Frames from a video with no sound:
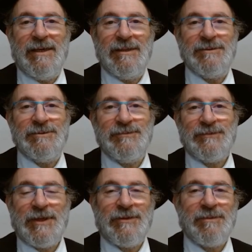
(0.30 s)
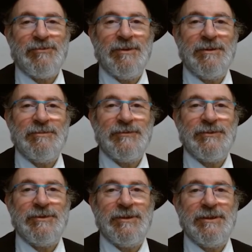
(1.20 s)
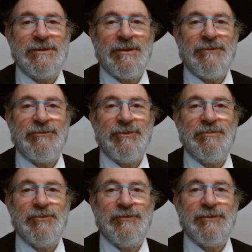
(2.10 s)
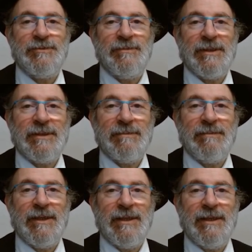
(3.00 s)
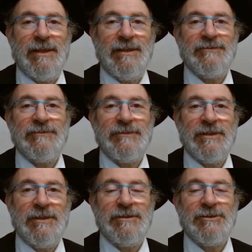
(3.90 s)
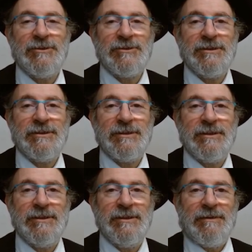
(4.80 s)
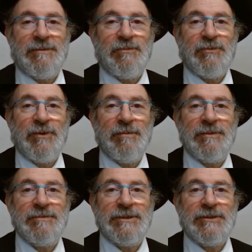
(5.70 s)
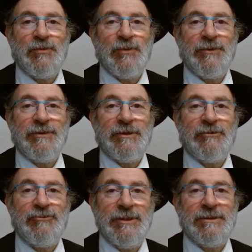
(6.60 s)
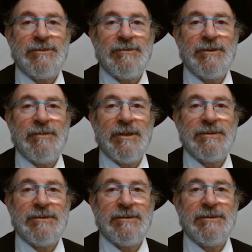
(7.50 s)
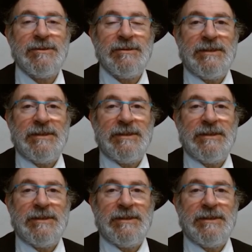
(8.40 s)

Hello, the problem of today is a three-mover by Lev Ilyich Loshinsky. The problem is toward the great grandmaster.